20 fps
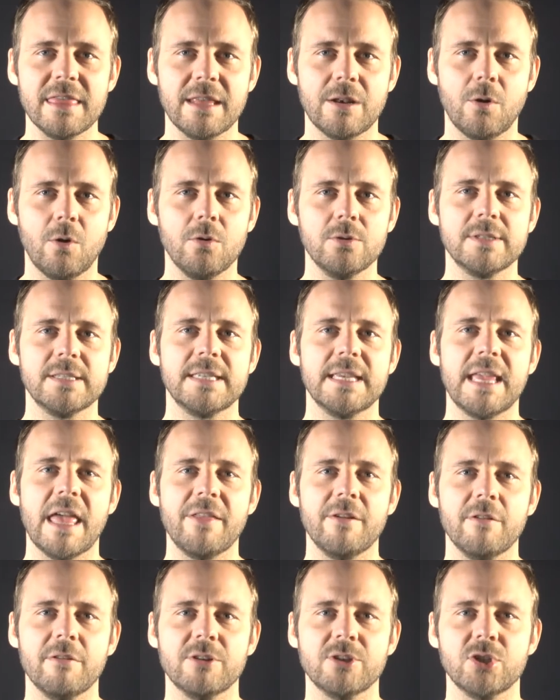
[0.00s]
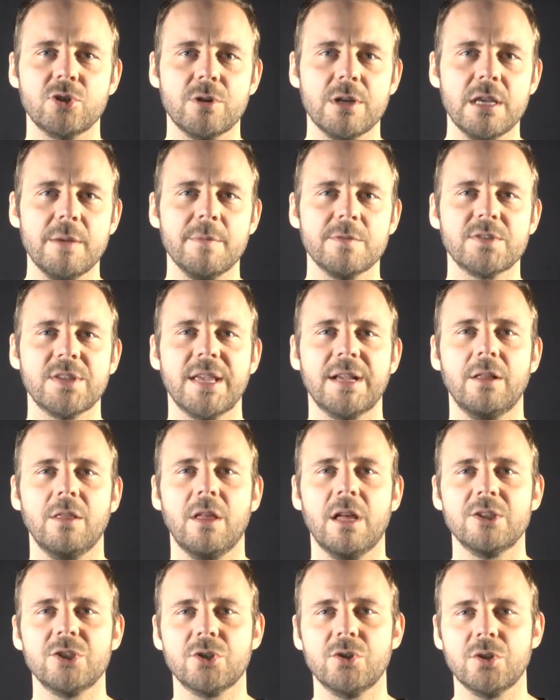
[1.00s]
and holds together the stream of
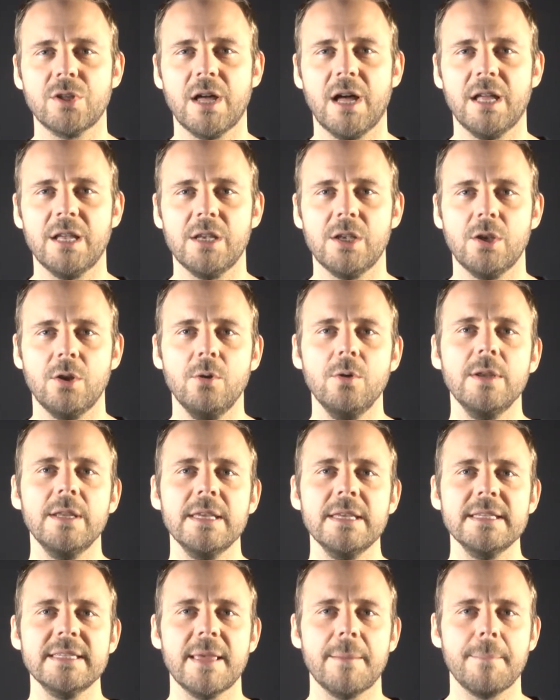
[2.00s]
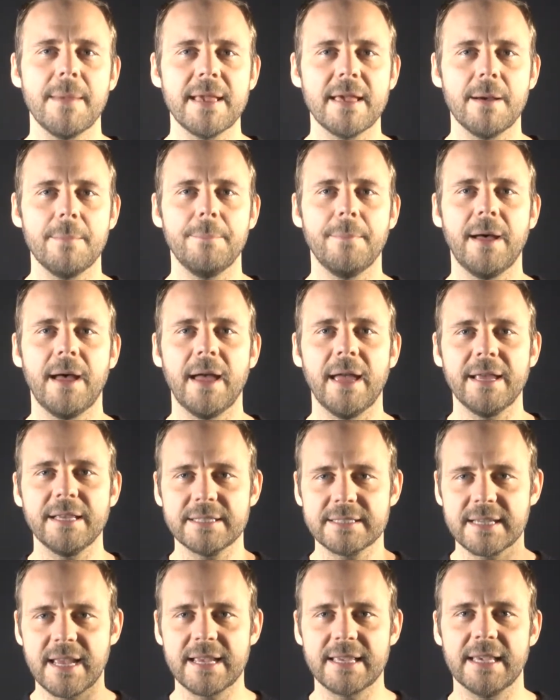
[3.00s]
psychological continuities that make up my
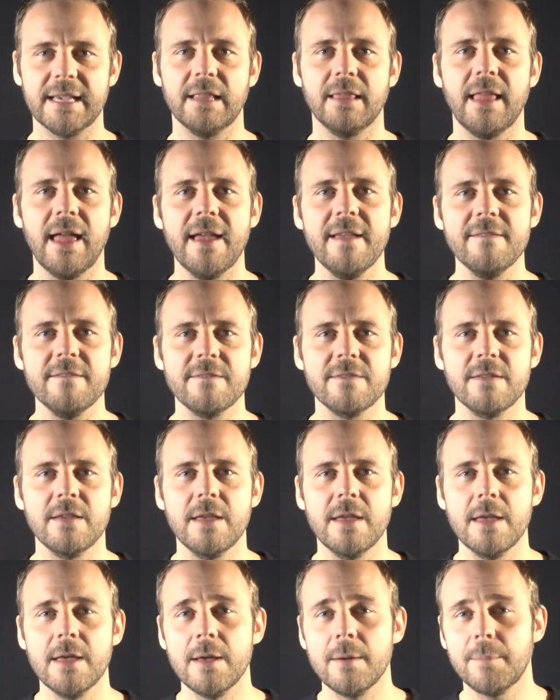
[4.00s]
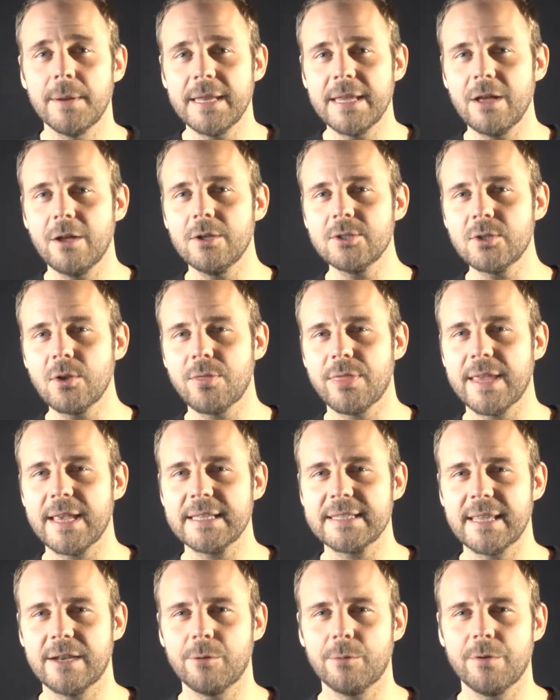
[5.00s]
psychic life, but he also
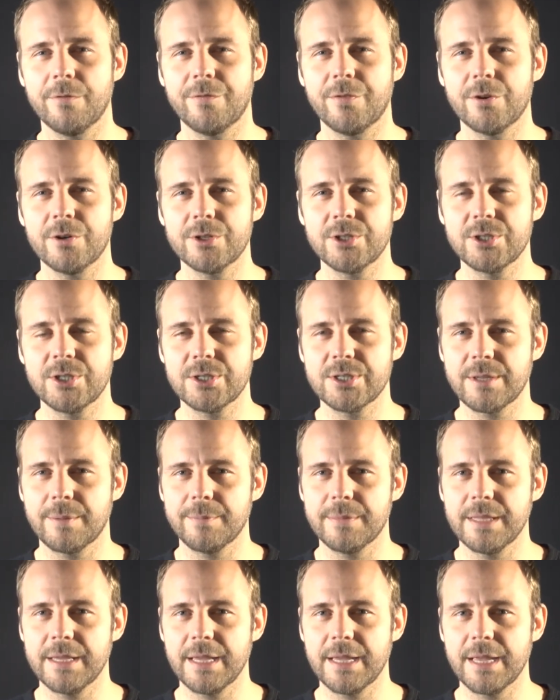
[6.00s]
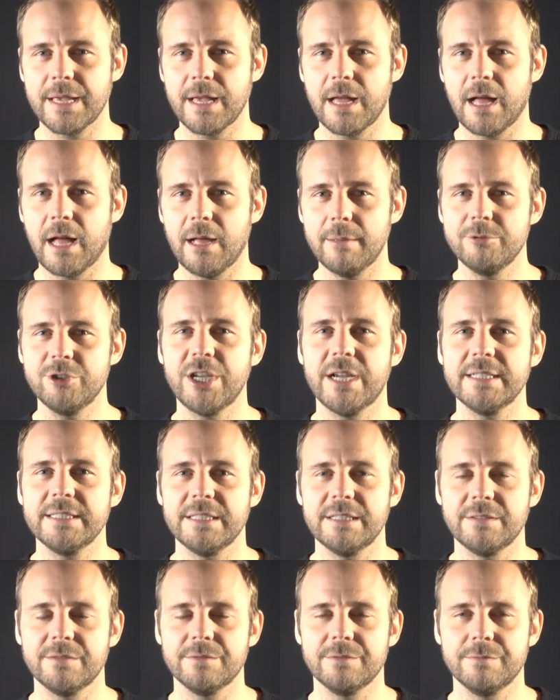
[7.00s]
thinks that it refers to something
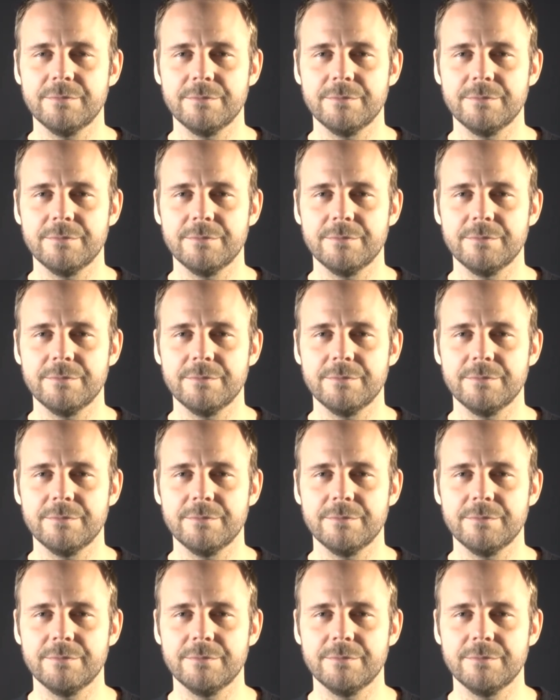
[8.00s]
objective,